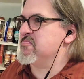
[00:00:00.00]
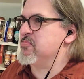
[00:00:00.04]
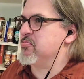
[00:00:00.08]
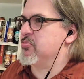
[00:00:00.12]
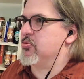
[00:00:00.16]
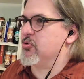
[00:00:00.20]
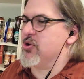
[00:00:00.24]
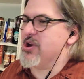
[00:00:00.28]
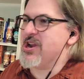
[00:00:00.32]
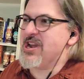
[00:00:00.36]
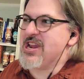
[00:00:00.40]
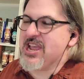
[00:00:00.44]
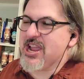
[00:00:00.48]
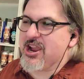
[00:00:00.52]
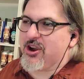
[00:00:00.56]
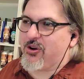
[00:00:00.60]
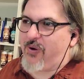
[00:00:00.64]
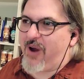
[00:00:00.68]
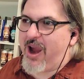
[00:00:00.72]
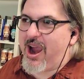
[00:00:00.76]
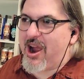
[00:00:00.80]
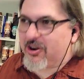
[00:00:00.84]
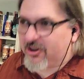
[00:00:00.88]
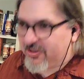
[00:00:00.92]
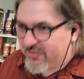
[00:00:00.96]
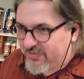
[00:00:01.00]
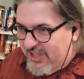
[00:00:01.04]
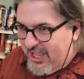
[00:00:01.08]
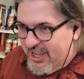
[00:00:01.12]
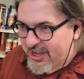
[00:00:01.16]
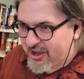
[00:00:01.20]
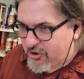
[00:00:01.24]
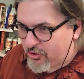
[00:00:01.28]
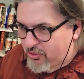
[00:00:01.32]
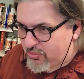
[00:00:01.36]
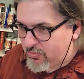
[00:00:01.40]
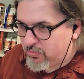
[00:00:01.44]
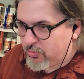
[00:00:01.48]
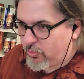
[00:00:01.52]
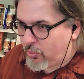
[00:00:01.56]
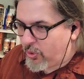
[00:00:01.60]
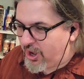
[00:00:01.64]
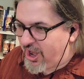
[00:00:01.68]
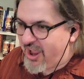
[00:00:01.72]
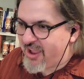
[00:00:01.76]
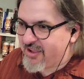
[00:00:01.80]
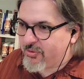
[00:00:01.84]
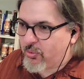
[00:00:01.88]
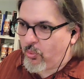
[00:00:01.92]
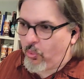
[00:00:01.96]
breeding ground of like what
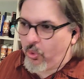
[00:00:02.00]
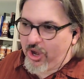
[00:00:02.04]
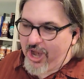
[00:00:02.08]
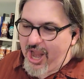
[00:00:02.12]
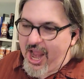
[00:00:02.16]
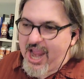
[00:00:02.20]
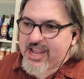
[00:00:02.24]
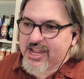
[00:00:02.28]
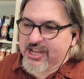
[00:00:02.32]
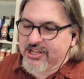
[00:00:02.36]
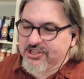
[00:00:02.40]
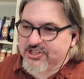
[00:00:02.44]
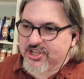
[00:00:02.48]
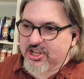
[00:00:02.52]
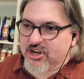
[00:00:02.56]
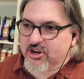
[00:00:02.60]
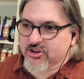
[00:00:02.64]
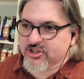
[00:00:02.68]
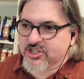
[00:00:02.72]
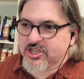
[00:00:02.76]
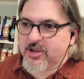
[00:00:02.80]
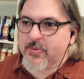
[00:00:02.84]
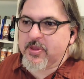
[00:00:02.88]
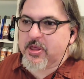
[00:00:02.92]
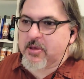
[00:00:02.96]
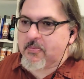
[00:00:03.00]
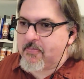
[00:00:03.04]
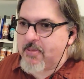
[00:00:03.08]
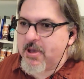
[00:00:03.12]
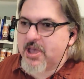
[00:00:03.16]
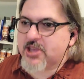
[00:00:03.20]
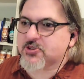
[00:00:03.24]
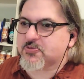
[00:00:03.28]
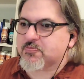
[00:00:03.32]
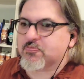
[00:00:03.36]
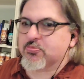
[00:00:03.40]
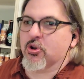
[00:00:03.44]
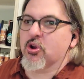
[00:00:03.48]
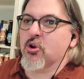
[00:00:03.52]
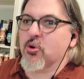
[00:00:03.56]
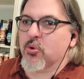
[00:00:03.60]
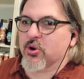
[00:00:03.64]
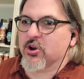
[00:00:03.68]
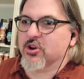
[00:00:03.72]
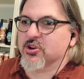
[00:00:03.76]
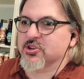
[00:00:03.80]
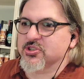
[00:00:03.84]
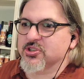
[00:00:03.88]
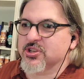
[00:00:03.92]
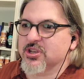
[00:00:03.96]
I consider some of the best
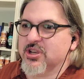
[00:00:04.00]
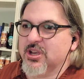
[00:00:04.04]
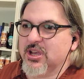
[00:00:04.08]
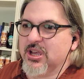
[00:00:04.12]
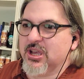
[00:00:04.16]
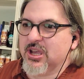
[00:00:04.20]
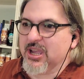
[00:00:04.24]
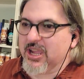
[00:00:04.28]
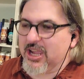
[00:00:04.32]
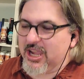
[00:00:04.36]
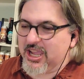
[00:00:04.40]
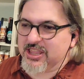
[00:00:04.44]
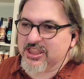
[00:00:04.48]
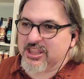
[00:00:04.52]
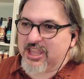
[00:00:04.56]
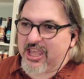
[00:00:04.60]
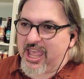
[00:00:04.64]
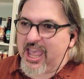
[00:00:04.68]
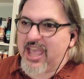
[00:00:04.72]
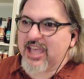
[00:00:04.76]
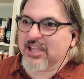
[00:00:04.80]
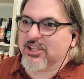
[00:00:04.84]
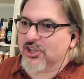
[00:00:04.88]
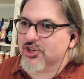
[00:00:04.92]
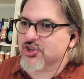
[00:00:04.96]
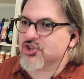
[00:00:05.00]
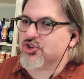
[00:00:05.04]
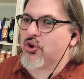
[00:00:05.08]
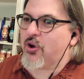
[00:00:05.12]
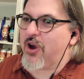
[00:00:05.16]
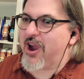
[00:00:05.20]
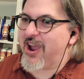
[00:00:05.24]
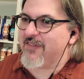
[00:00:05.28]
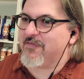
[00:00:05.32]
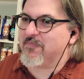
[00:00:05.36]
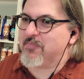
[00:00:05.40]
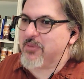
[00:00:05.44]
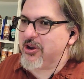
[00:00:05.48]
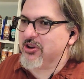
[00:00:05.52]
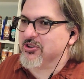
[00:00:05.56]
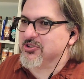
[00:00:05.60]
brewers in the English craft beer